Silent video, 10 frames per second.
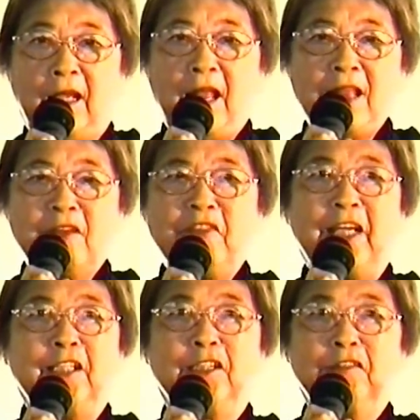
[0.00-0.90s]

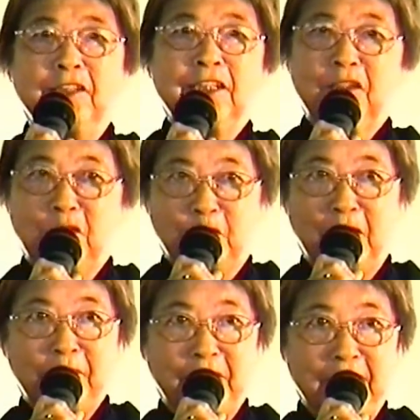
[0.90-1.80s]
elevator was
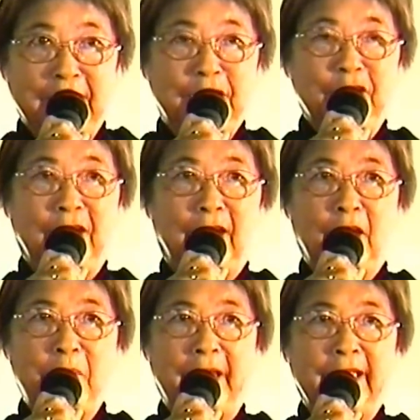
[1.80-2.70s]
corrupted into
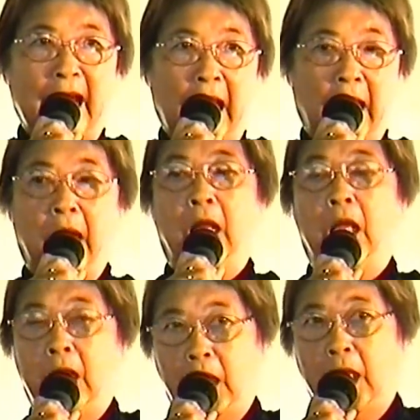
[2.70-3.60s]
elevator
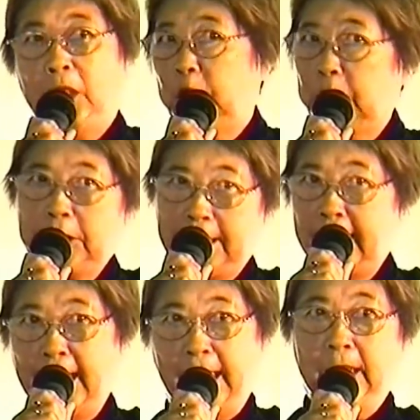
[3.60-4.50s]
couldn't
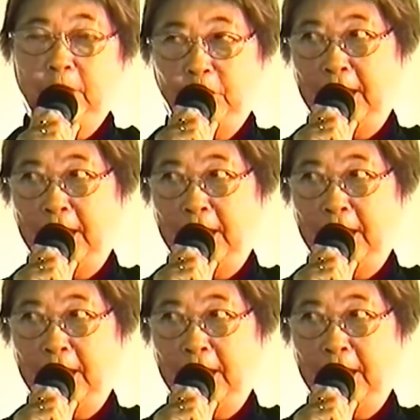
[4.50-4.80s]
say that.